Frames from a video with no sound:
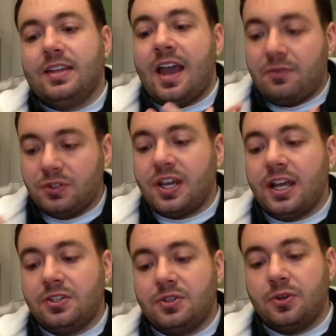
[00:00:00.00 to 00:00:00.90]

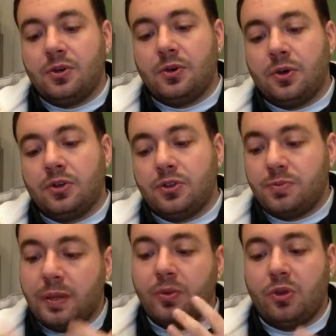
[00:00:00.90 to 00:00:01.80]
advertiser or those
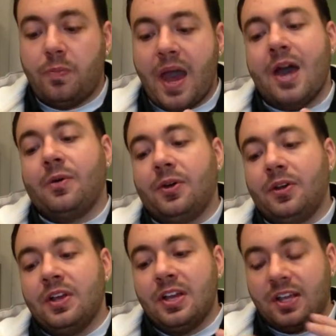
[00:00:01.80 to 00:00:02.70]
people with
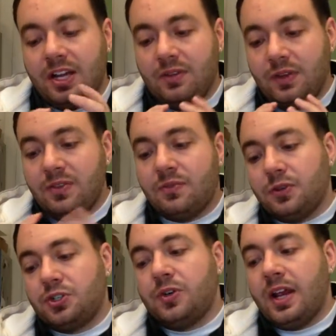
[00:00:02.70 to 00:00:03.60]
power kind of
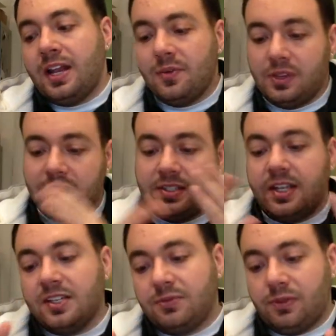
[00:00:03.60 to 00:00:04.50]
infiltrating with this
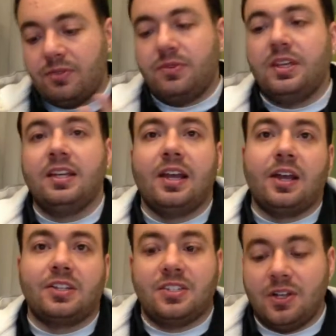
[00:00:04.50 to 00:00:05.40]
nice fluffy
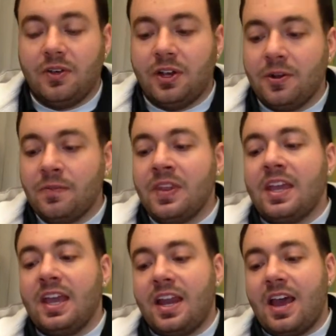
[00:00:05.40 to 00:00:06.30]
exterior
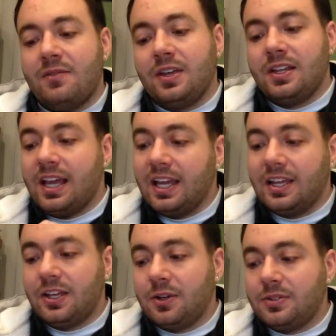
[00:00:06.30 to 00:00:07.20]
and having
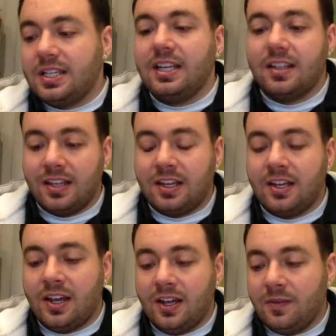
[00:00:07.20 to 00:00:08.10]
like teeth and